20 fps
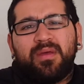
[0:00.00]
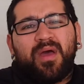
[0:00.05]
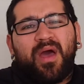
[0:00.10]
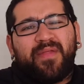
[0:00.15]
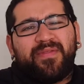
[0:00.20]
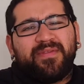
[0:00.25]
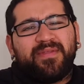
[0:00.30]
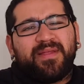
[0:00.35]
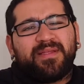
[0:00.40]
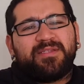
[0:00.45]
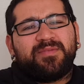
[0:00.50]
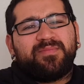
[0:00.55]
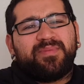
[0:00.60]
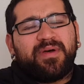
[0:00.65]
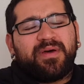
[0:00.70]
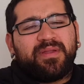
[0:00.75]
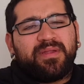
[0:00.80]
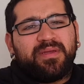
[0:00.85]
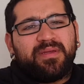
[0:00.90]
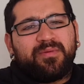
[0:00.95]
I think that's
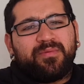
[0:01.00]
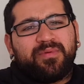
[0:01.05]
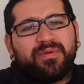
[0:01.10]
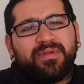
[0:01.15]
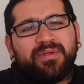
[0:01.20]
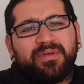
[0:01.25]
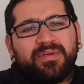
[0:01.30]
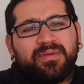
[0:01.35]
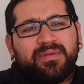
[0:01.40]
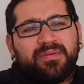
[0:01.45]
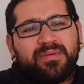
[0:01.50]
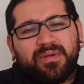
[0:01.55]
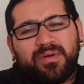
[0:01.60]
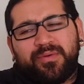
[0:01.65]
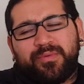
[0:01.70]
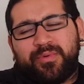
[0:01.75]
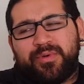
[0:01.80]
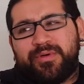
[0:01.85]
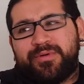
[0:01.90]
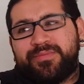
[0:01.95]
about it, really.
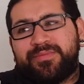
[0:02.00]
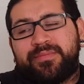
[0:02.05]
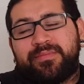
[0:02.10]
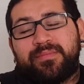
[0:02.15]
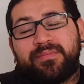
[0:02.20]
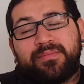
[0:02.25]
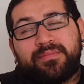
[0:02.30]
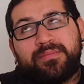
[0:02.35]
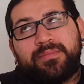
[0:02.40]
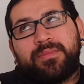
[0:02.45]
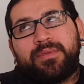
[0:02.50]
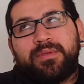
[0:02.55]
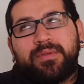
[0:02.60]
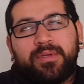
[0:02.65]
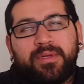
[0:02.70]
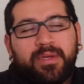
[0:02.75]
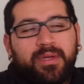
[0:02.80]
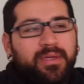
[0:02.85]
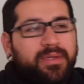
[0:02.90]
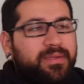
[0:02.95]
Oh
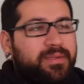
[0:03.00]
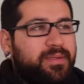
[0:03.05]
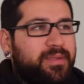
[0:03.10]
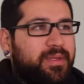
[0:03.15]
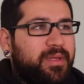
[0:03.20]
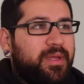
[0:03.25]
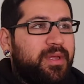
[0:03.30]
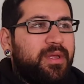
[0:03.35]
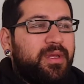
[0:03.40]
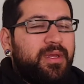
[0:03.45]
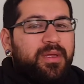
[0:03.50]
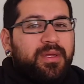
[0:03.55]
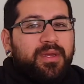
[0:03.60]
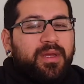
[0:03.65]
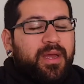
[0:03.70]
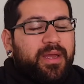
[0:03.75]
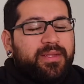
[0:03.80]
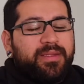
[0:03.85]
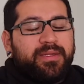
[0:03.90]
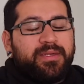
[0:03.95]
well,
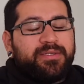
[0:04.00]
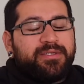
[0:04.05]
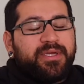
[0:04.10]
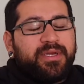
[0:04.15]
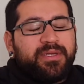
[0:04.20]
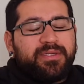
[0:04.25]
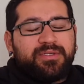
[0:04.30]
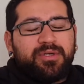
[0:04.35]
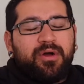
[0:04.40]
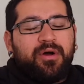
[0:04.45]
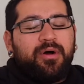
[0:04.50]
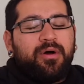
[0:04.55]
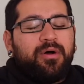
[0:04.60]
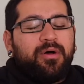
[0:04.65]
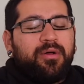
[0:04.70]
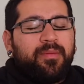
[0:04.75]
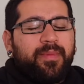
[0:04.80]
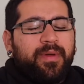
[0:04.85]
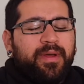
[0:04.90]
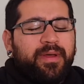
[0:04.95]
I need to change
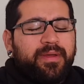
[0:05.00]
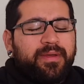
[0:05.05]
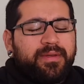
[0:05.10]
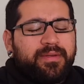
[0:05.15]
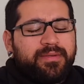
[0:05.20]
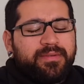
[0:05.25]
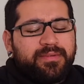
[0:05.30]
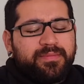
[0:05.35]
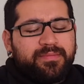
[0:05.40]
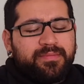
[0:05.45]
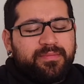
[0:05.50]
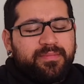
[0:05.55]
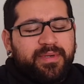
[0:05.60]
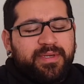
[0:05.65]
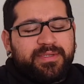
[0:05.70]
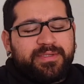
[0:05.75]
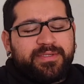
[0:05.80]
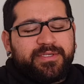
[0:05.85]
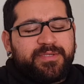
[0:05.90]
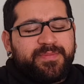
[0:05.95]
all my
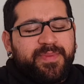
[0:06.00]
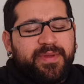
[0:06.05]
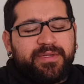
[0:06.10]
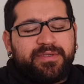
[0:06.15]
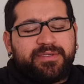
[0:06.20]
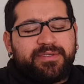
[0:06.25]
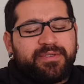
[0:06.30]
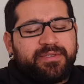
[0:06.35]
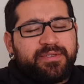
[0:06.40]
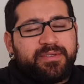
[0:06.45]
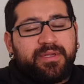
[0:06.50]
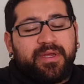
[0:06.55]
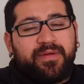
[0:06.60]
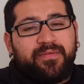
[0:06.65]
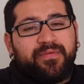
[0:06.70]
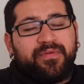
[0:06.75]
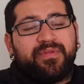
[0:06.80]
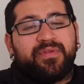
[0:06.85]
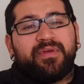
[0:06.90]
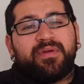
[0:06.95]
suspension.
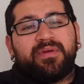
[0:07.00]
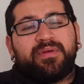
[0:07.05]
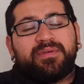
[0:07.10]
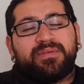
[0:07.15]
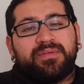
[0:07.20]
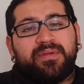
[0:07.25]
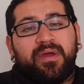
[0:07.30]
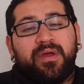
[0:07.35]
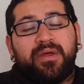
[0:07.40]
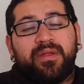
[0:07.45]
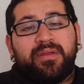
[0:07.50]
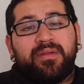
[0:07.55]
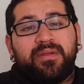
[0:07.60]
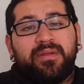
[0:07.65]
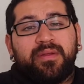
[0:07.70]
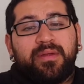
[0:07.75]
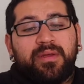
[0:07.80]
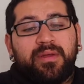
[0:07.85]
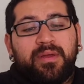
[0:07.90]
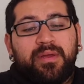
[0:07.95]
Everything is
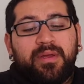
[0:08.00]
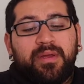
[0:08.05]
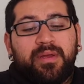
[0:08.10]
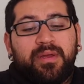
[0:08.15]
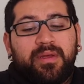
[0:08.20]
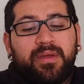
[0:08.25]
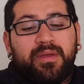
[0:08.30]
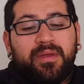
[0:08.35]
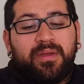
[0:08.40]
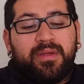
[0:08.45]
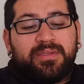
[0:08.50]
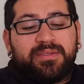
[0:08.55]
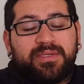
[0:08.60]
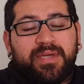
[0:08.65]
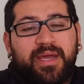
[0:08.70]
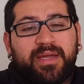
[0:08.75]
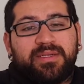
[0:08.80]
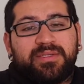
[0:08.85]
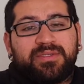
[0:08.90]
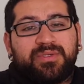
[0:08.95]
done. It's
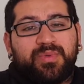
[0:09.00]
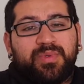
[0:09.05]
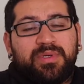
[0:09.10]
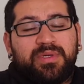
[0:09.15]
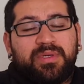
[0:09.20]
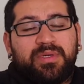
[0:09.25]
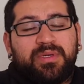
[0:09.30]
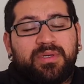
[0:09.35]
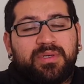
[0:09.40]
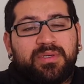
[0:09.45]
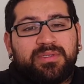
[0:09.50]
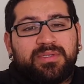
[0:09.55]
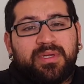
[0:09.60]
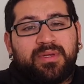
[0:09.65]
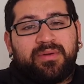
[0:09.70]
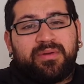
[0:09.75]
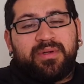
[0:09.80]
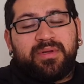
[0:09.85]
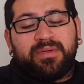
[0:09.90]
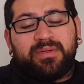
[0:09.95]
kind of squeaky,
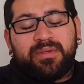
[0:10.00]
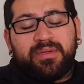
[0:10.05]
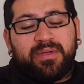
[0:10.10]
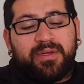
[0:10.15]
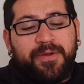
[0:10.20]
etc.